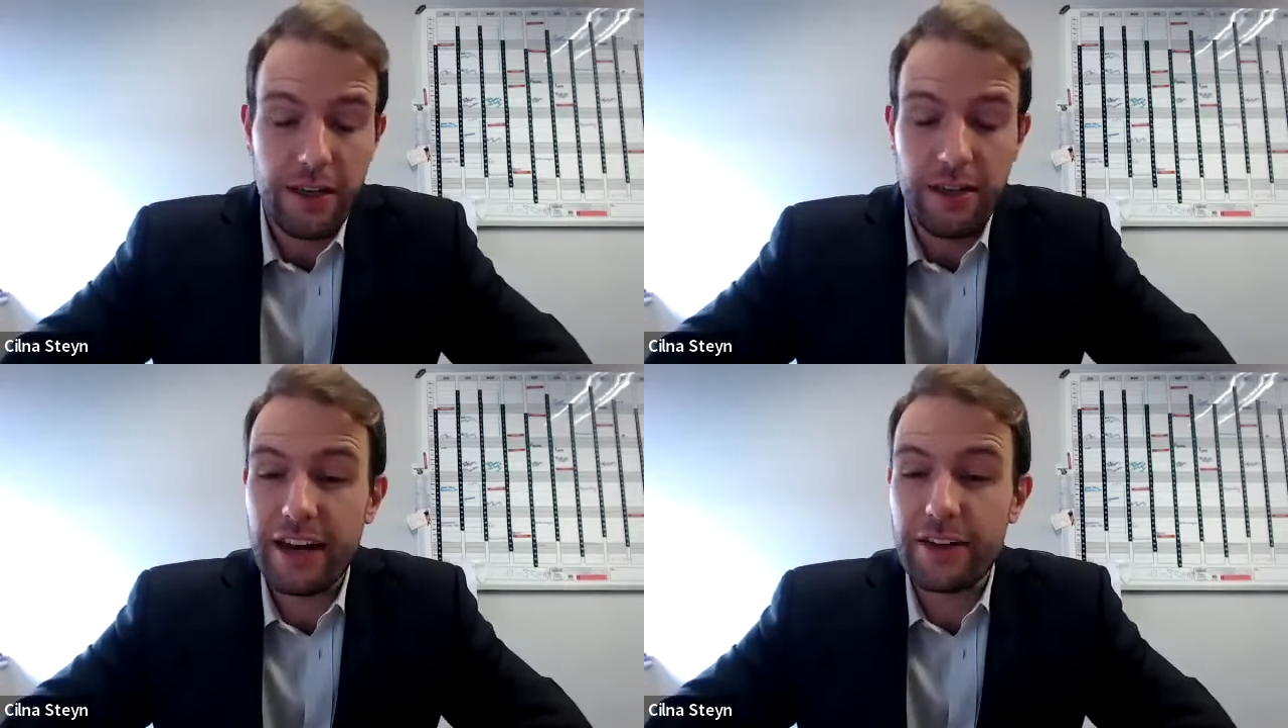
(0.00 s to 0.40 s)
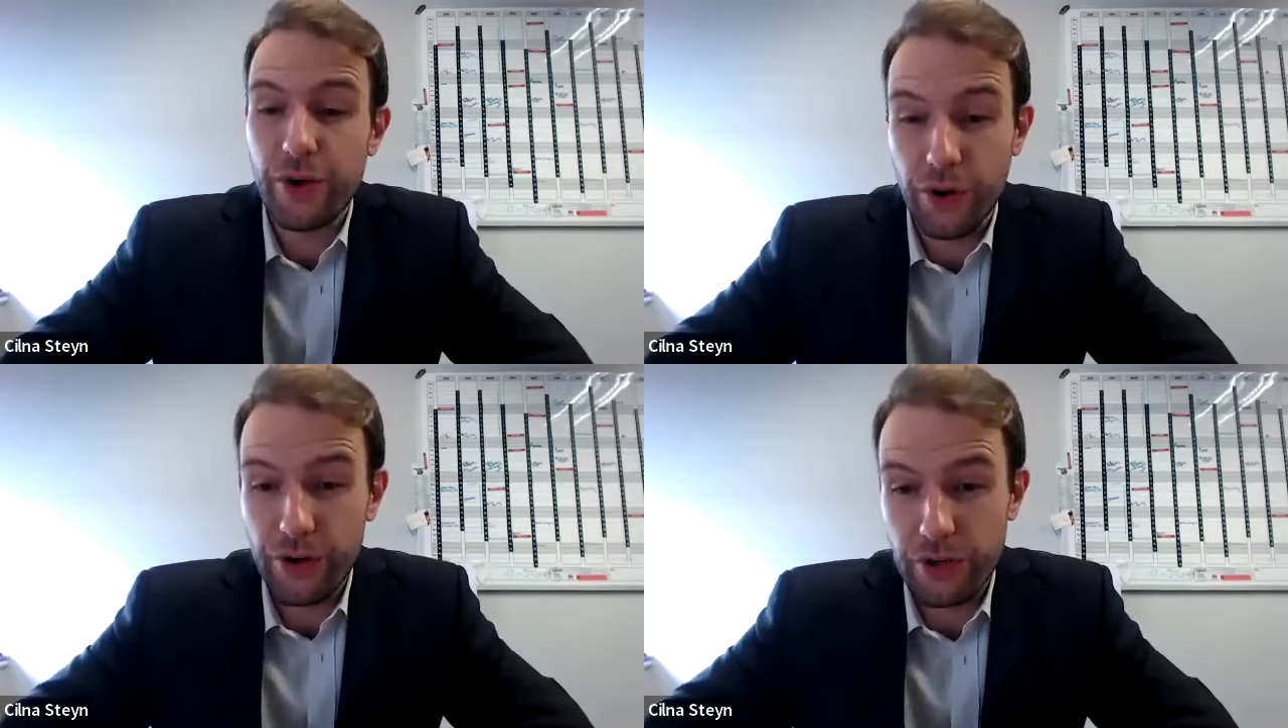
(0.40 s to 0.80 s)
that
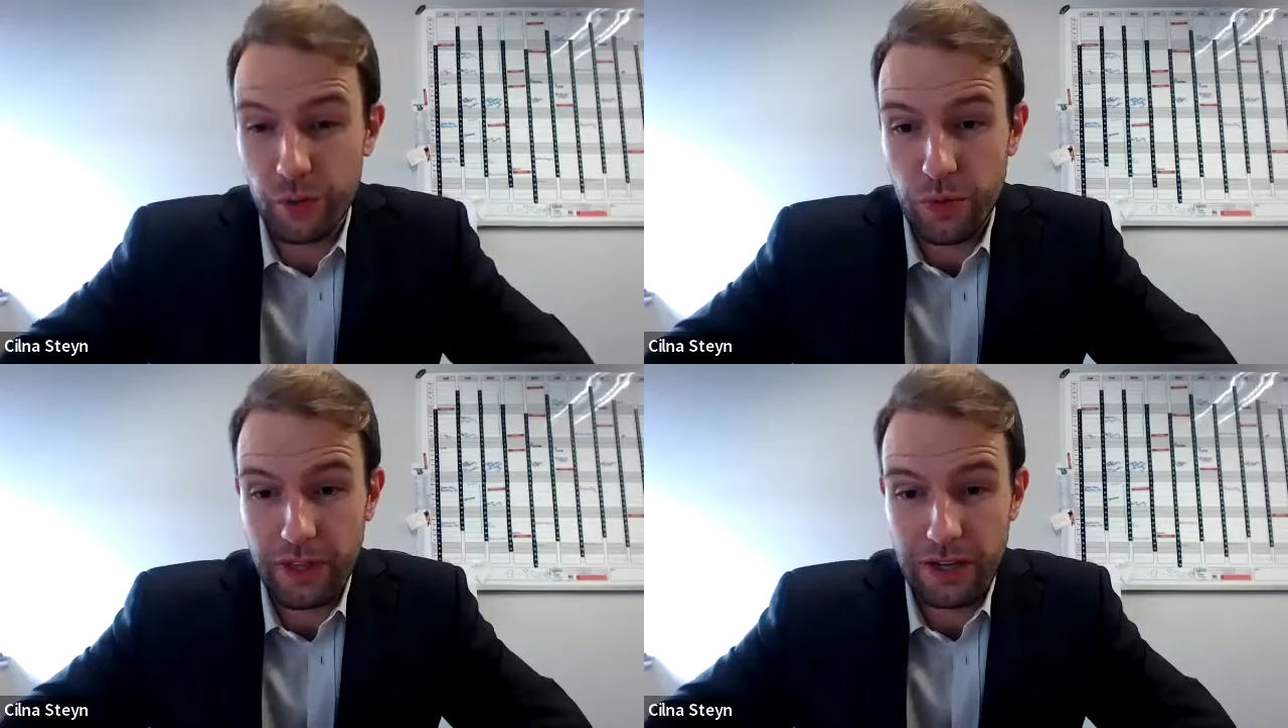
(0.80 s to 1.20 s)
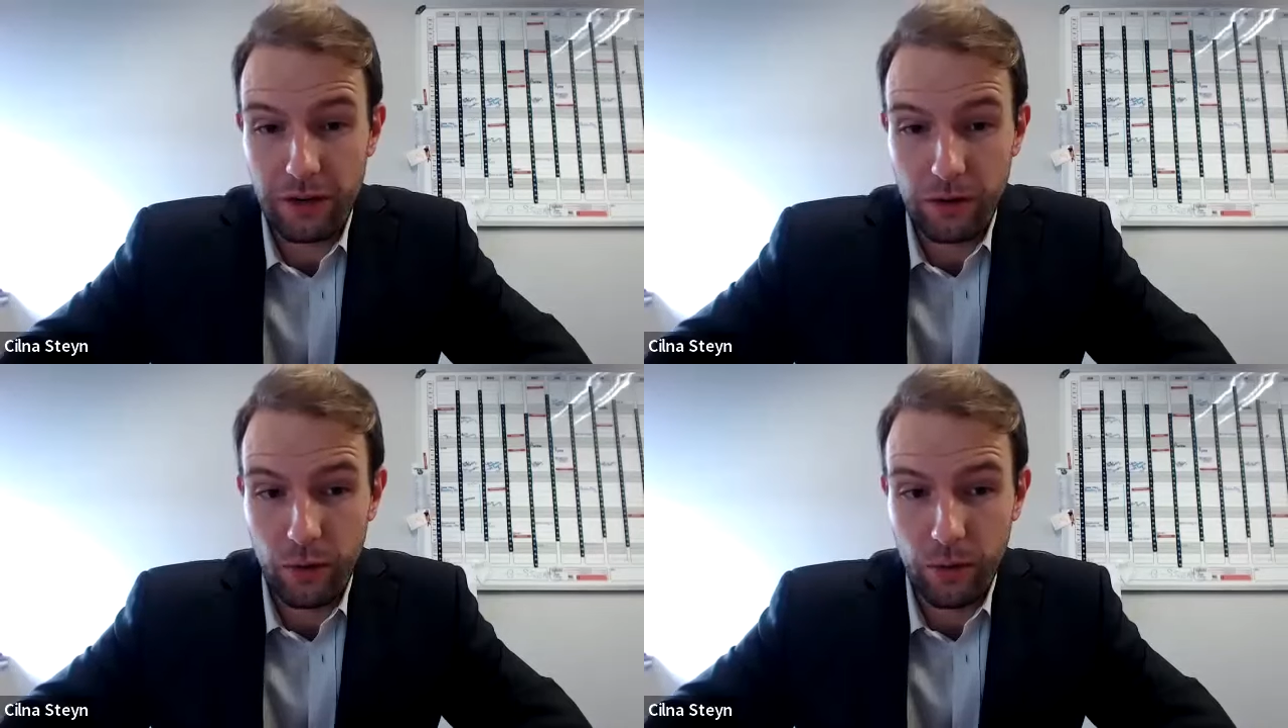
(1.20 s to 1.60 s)
is urgent within
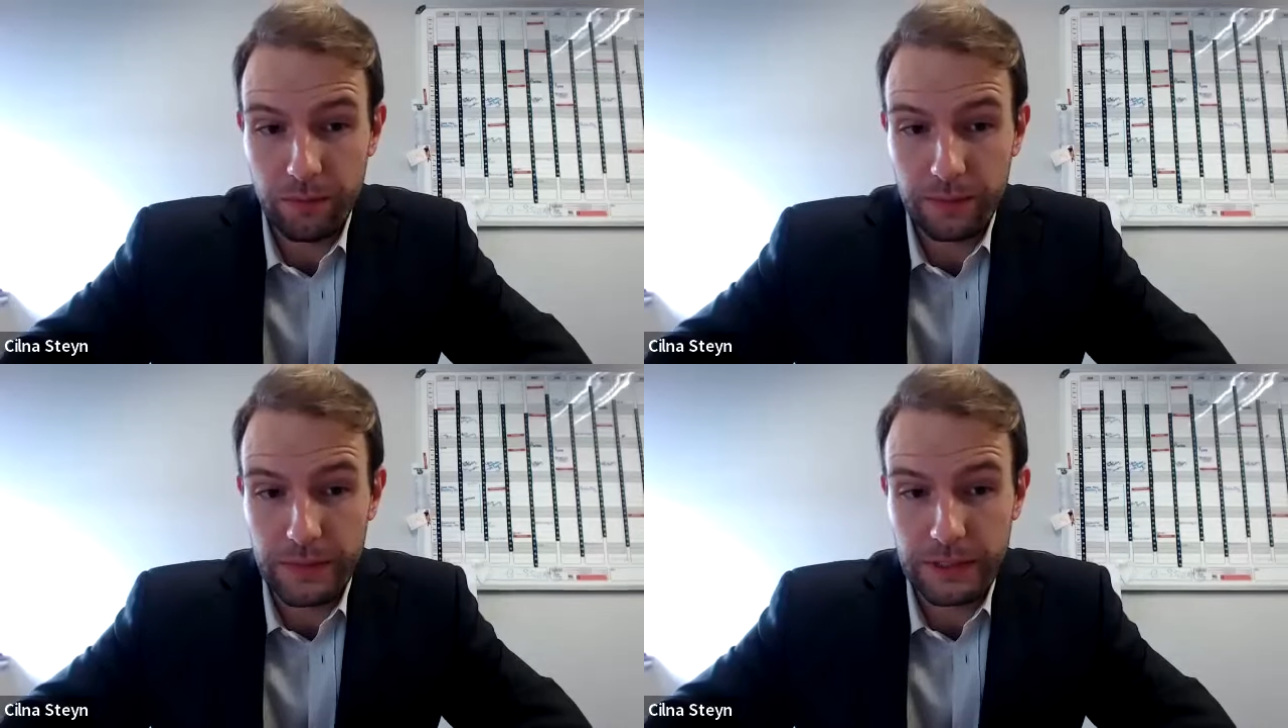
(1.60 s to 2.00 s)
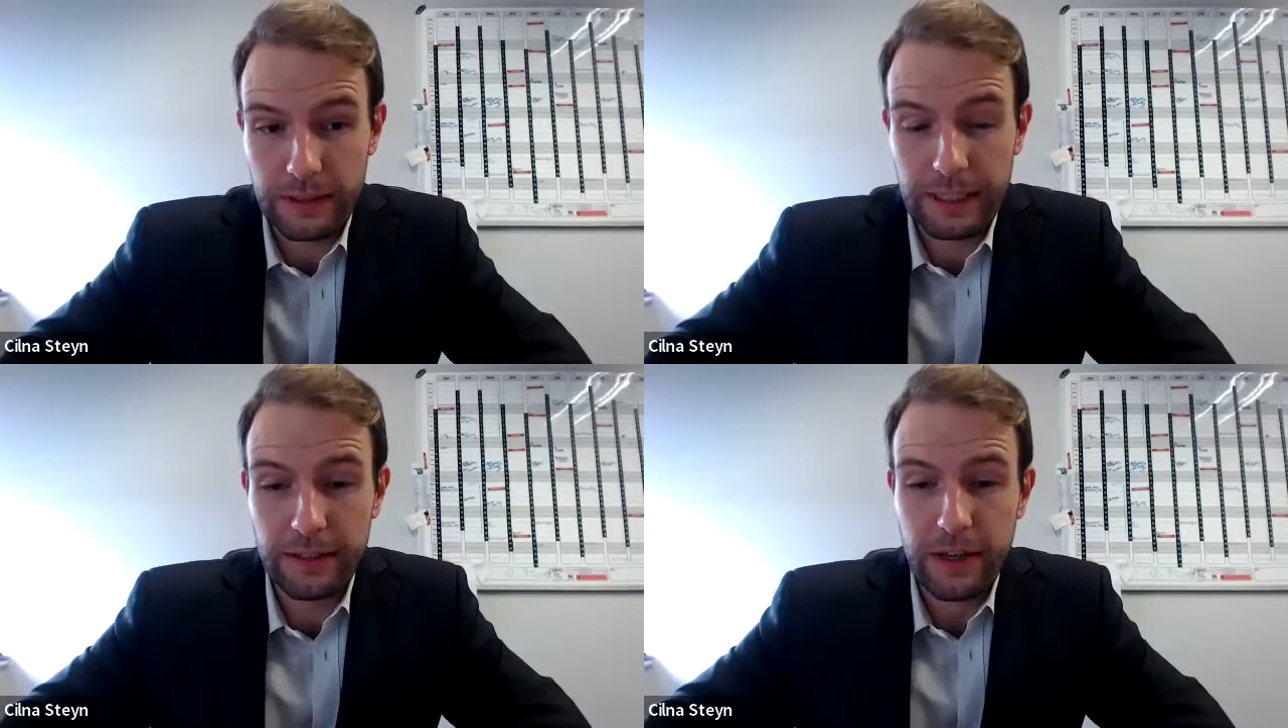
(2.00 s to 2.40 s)
our law.
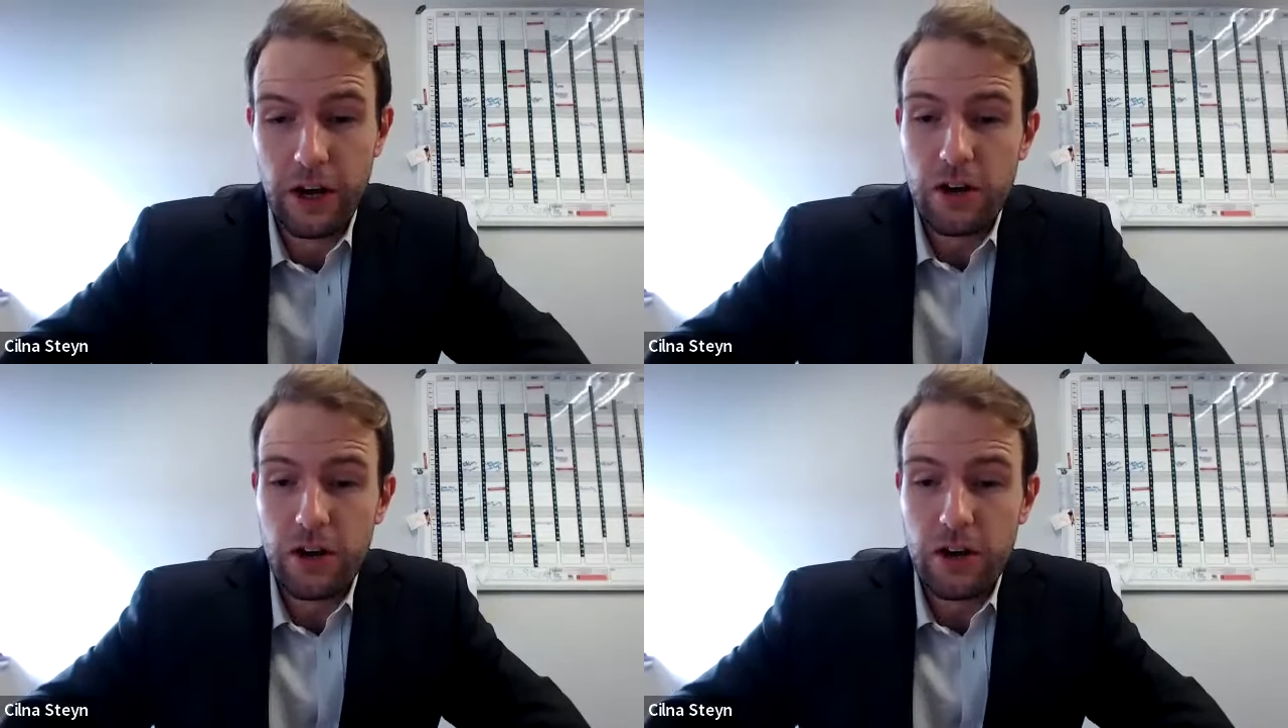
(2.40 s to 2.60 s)
Okay.